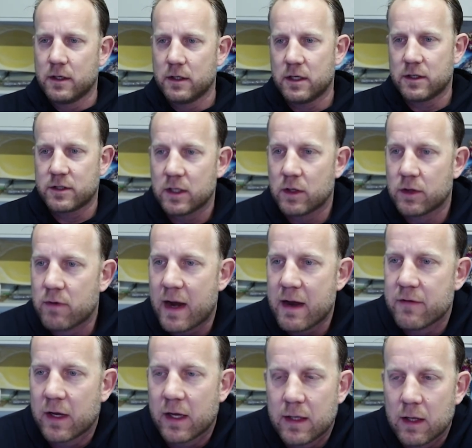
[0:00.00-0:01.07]
They're still
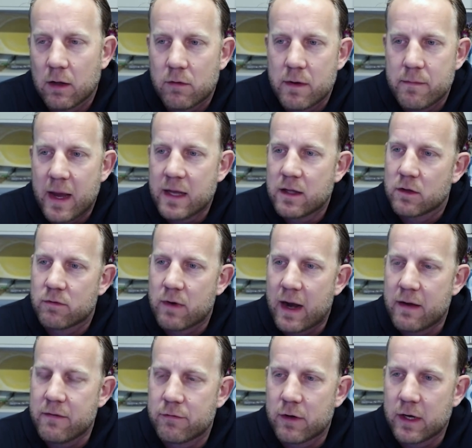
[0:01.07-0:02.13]
thriving and they'll remain to
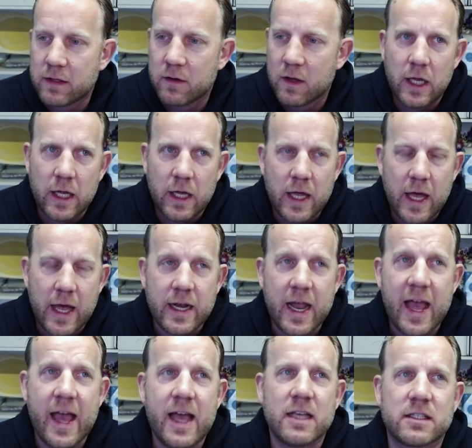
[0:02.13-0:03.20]
thrive, right? And
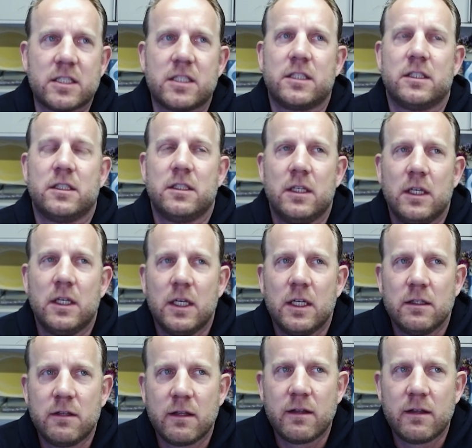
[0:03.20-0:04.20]
as the